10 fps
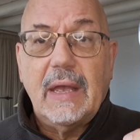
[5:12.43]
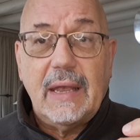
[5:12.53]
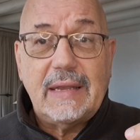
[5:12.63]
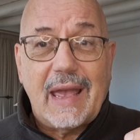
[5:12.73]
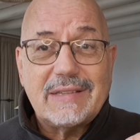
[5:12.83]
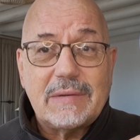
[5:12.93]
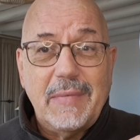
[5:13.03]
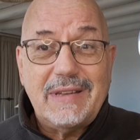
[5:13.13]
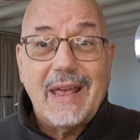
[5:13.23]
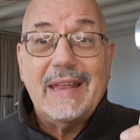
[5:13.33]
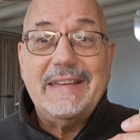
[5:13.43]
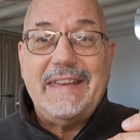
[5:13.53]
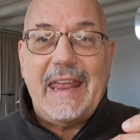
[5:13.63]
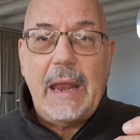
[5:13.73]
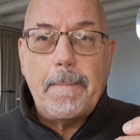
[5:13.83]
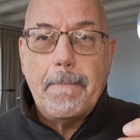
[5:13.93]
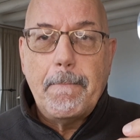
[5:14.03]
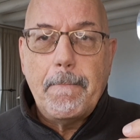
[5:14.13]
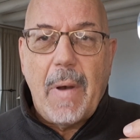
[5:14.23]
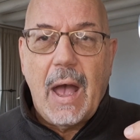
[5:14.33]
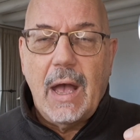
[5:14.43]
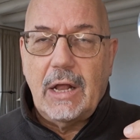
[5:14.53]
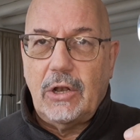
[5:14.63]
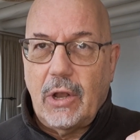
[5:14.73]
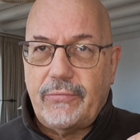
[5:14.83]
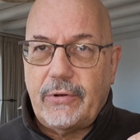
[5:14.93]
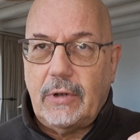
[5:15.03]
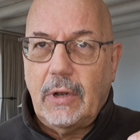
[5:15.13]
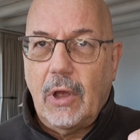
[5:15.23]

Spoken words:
Ich esse mit dem Löffel.